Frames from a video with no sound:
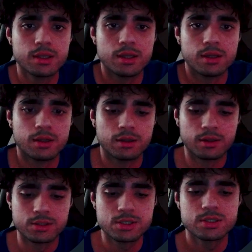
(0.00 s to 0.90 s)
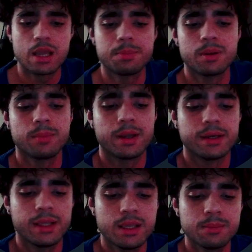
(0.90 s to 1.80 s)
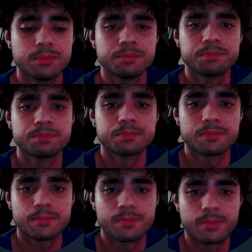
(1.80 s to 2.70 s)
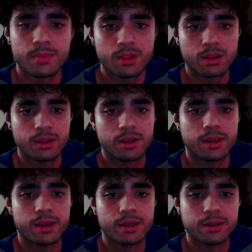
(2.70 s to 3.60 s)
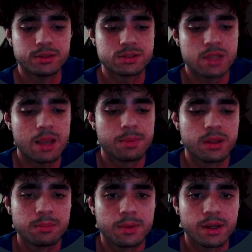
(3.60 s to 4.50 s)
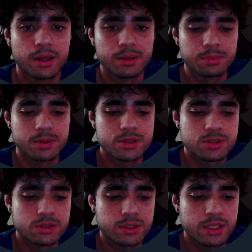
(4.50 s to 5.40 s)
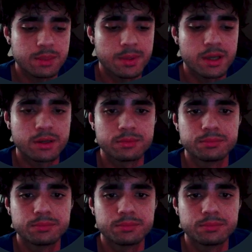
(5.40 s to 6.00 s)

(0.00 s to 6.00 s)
I'll just type in my name and just type in my personal email.